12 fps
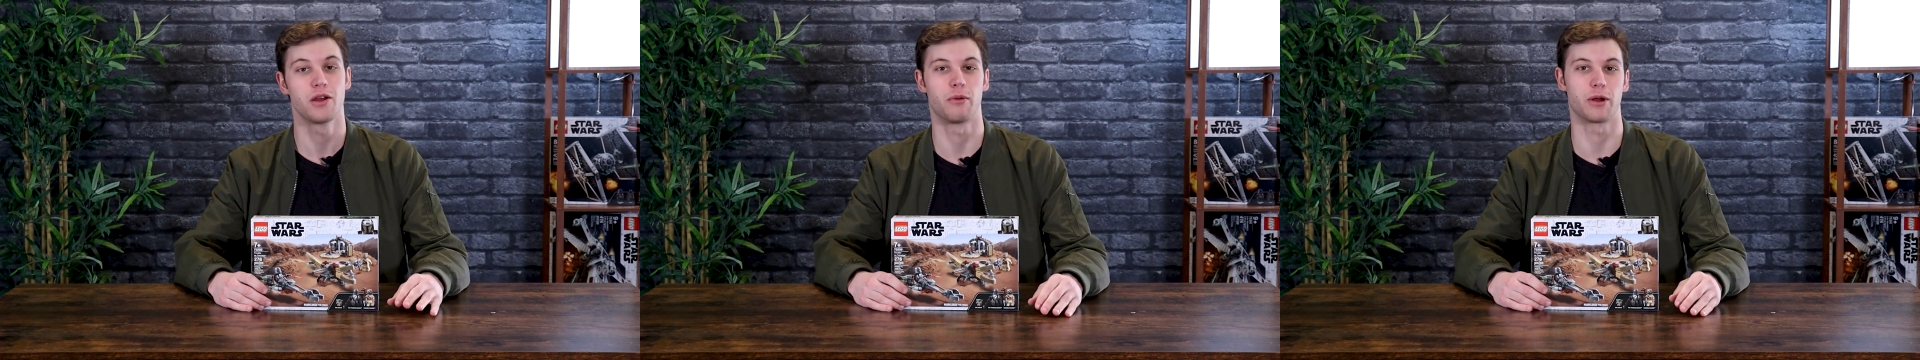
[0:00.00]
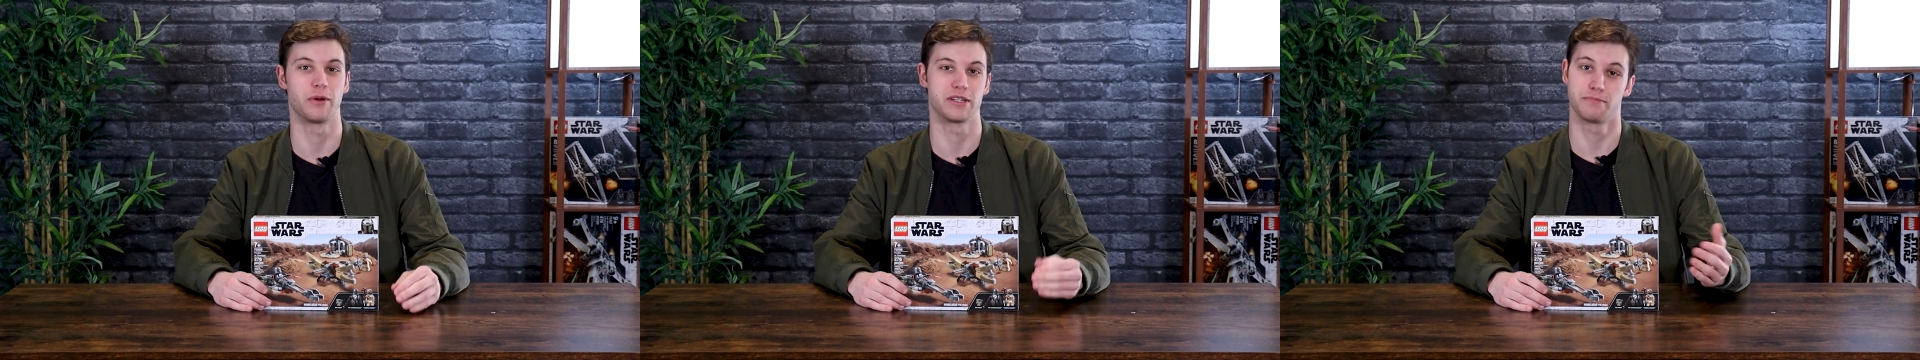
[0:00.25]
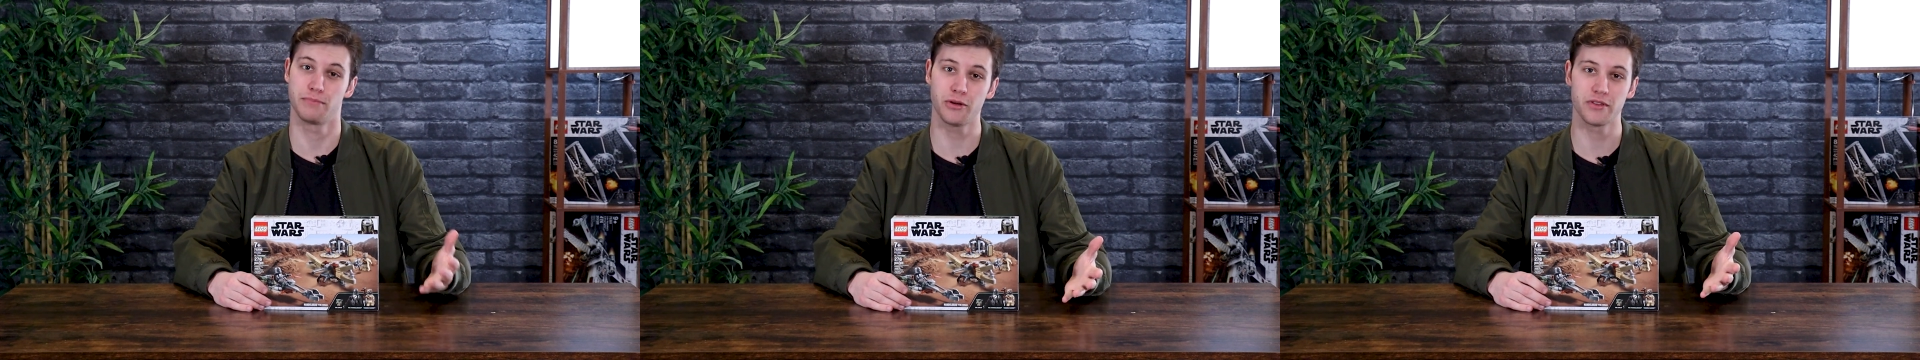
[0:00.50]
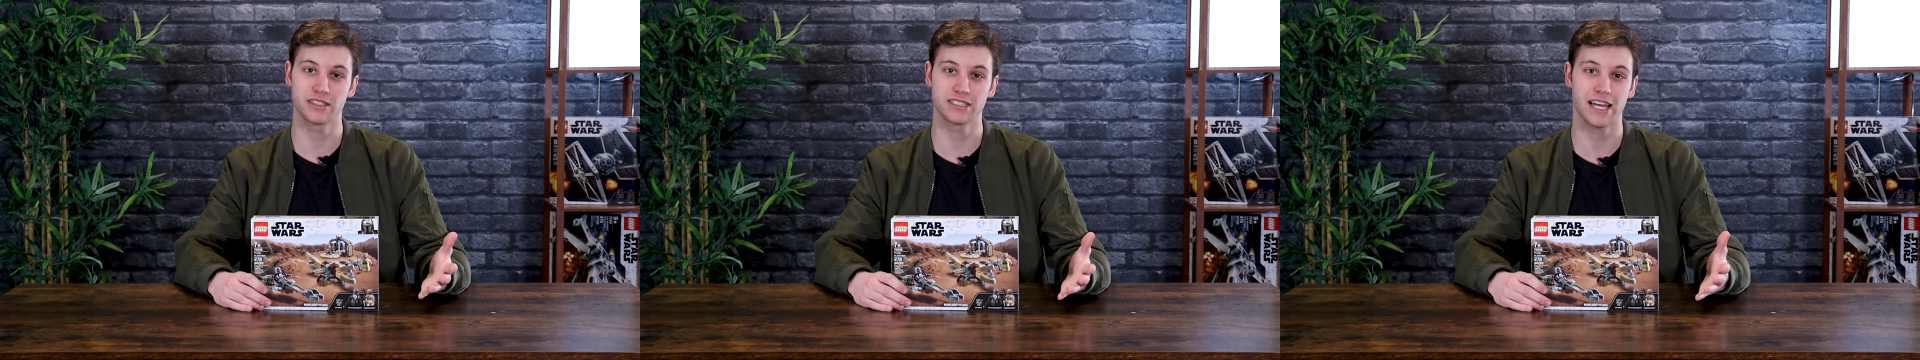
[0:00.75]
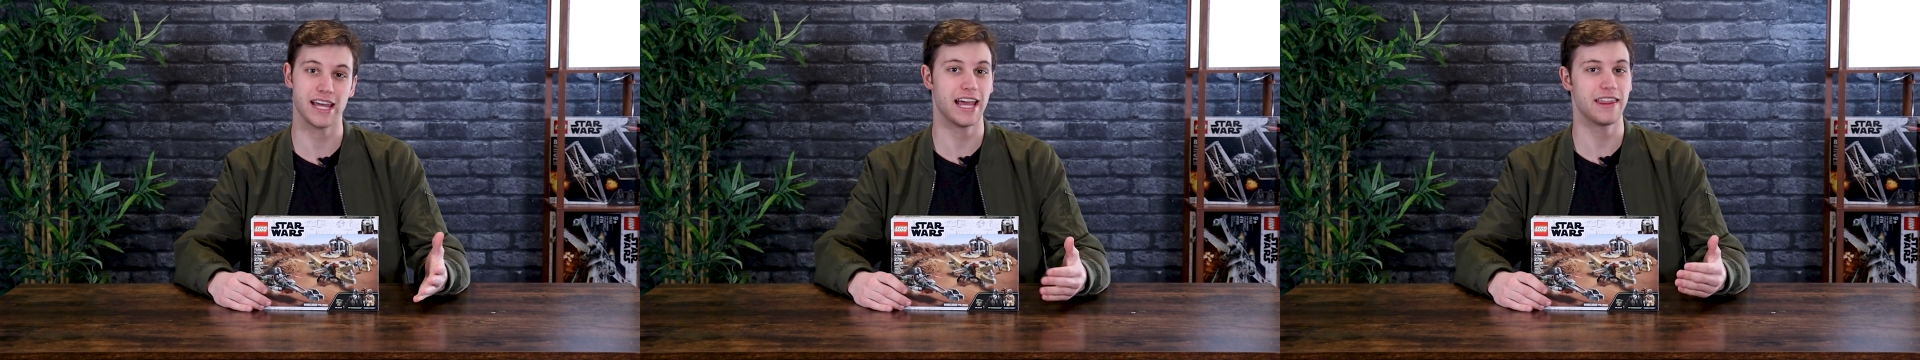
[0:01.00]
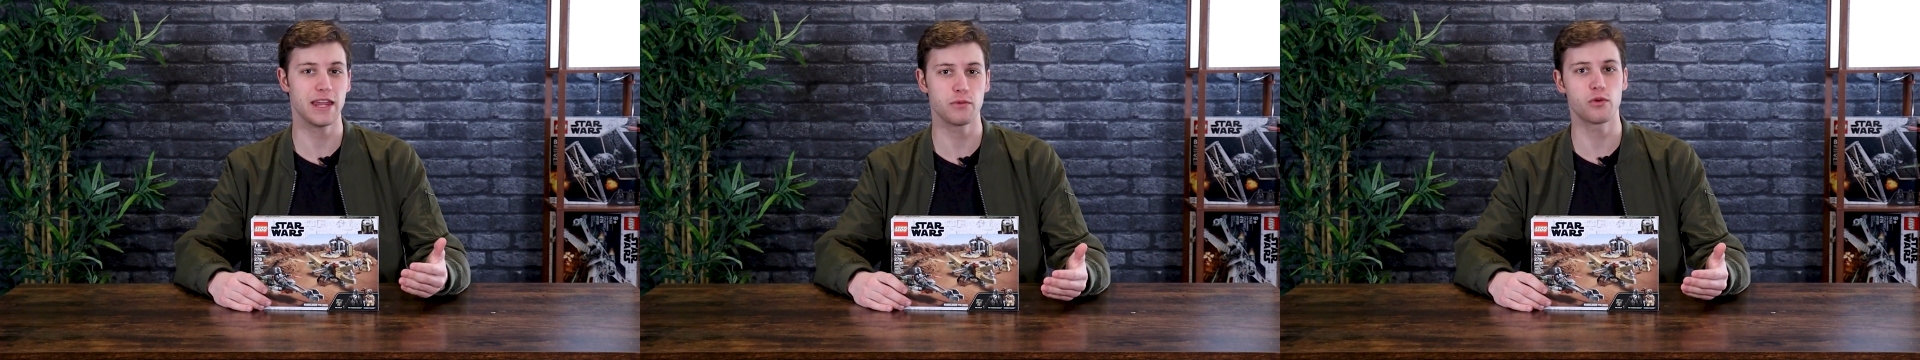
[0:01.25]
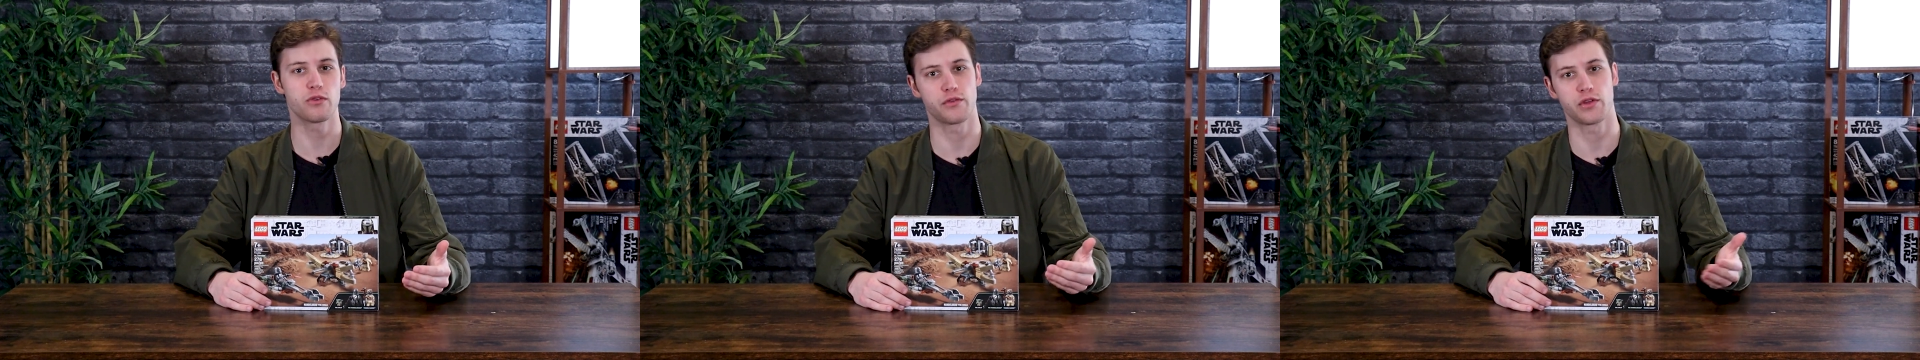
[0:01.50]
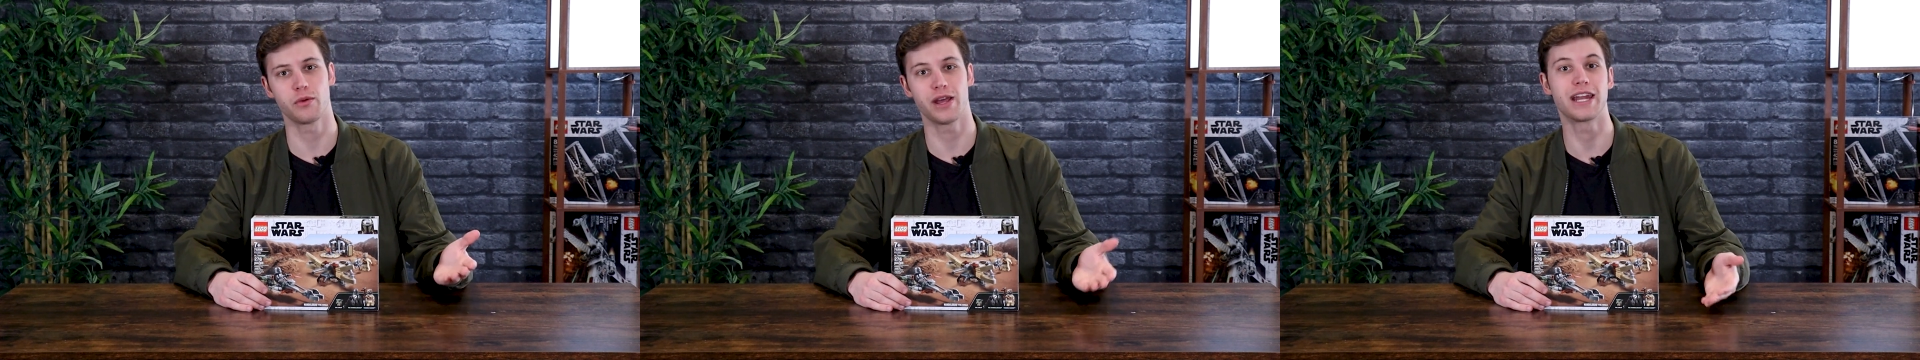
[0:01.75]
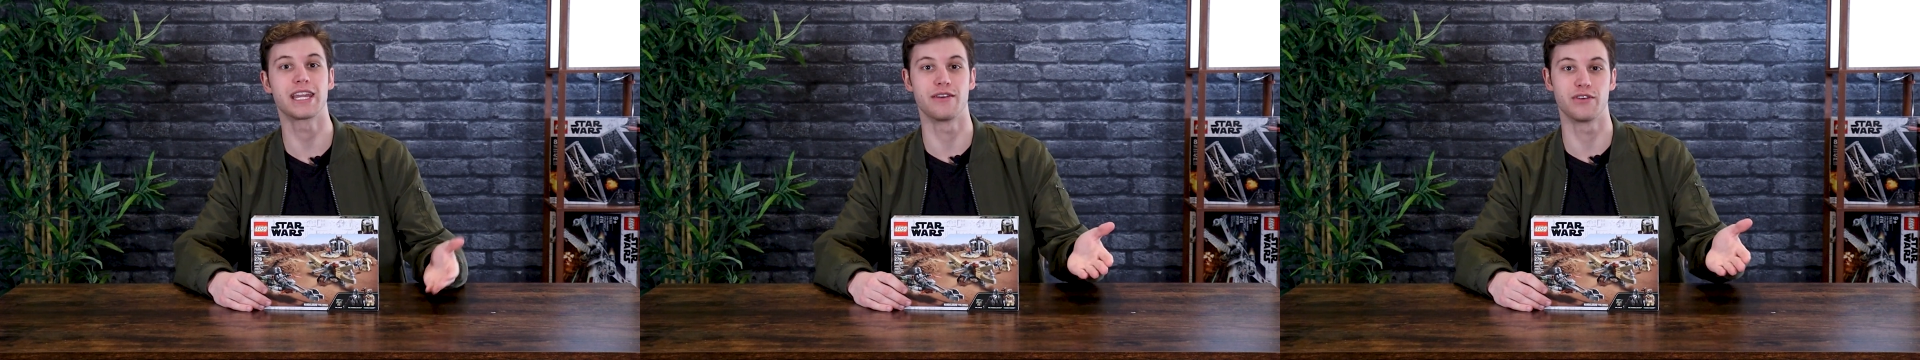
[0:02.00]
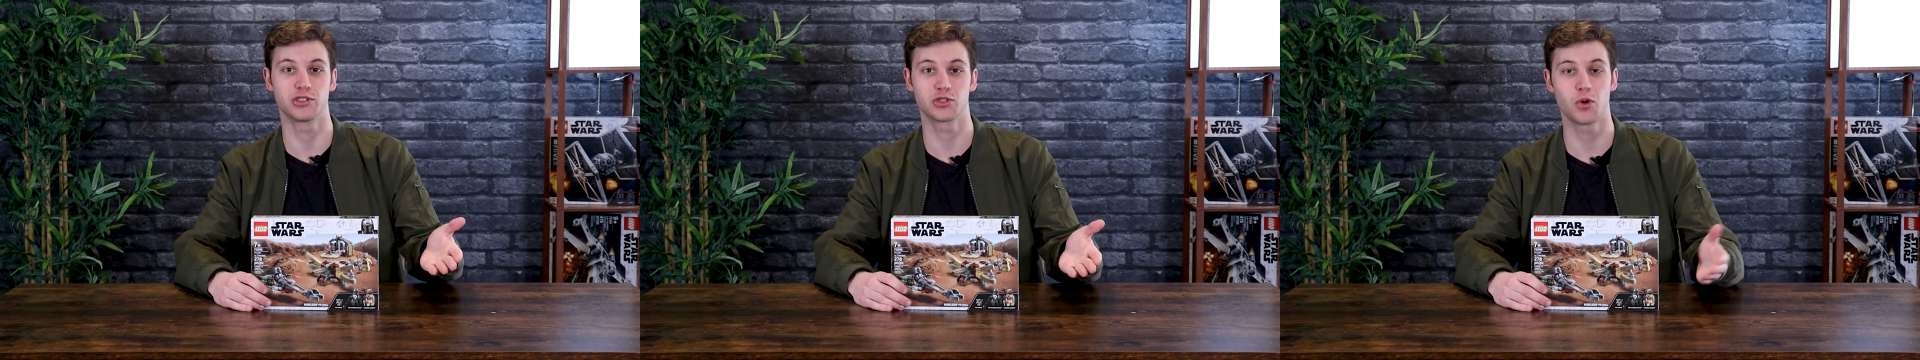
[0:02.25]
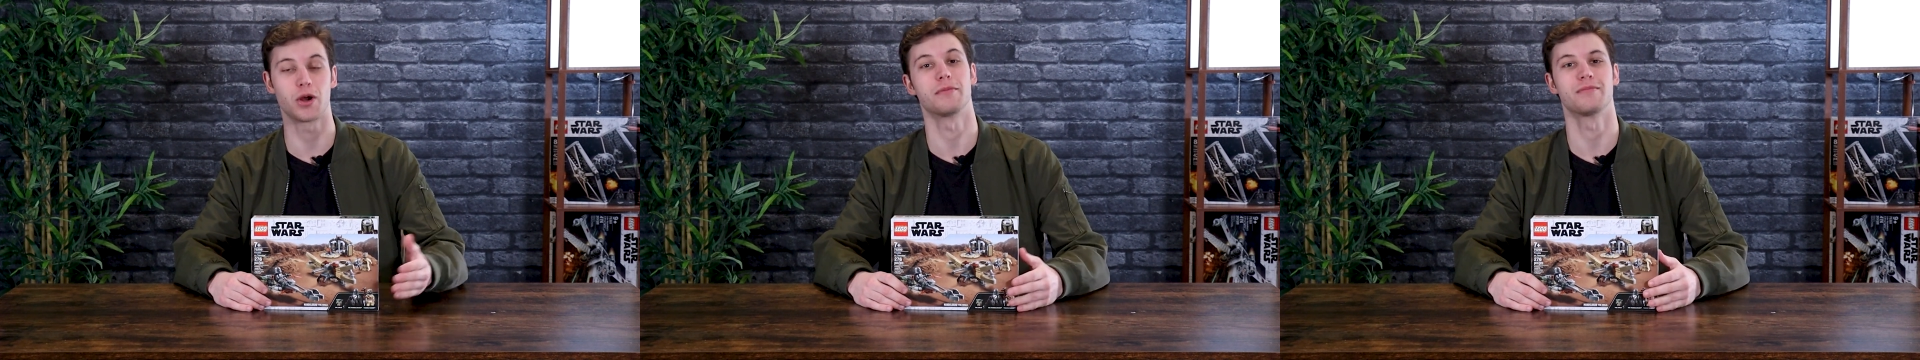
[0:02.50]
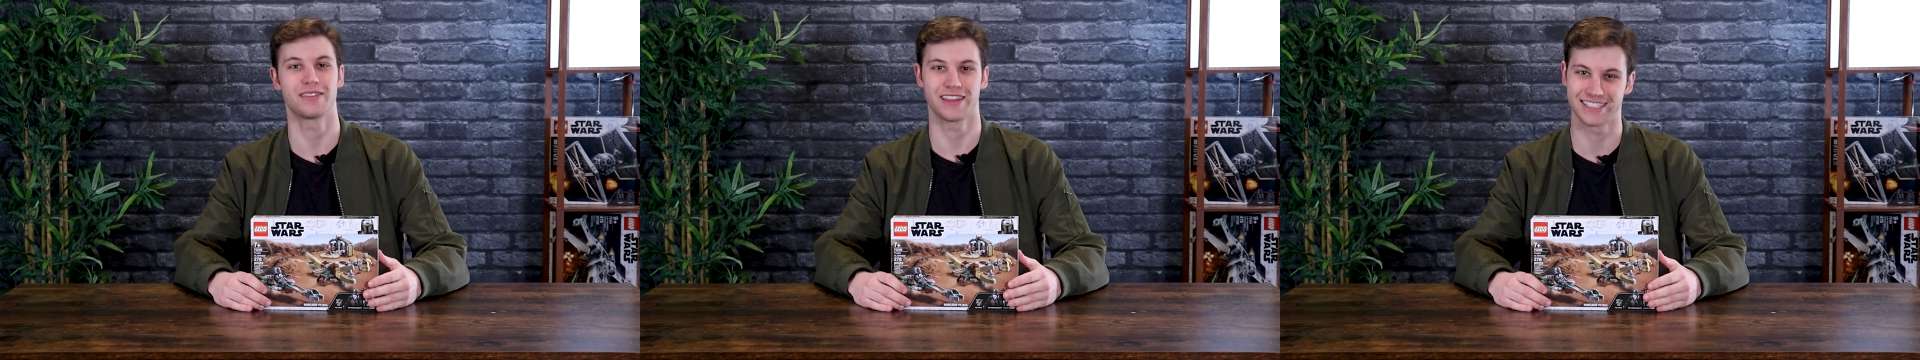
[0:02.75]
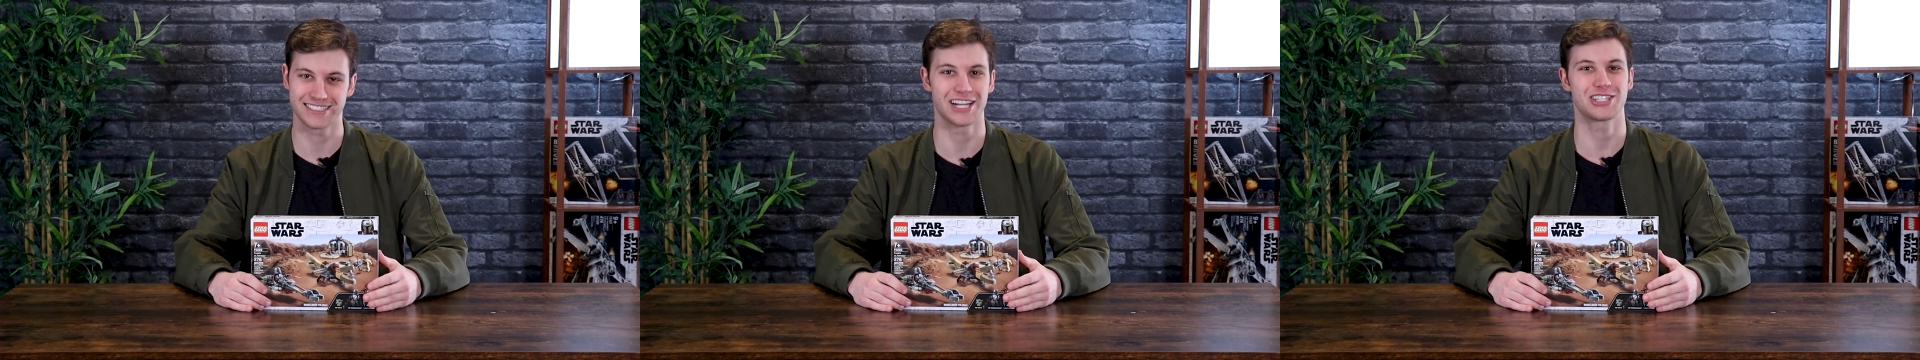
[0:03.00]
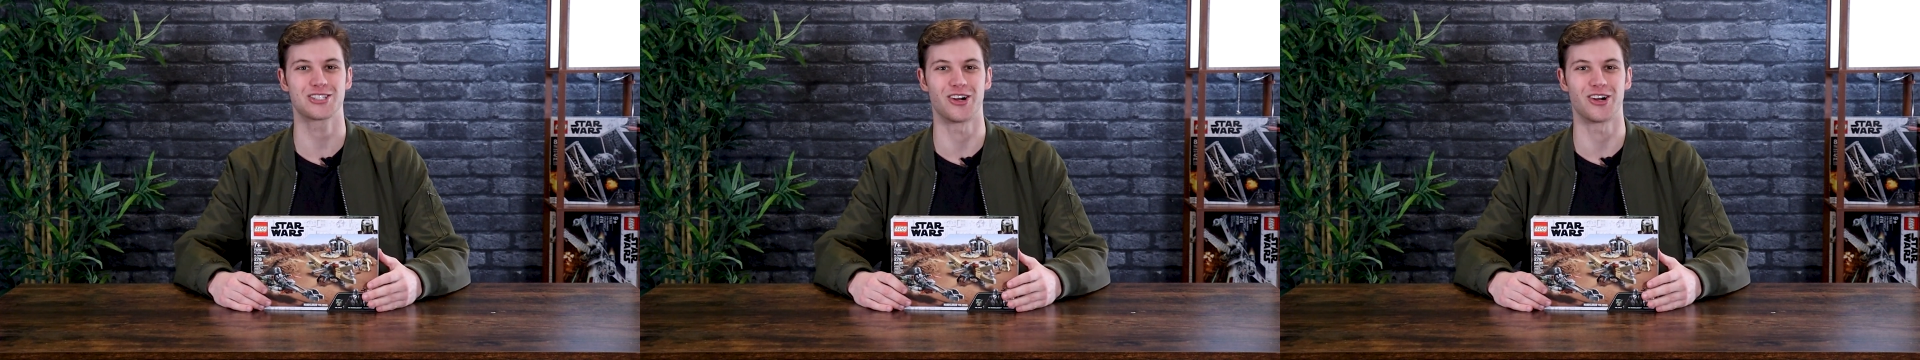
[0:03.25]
We're going to build the set and then we'll review it and give it a score. Let's get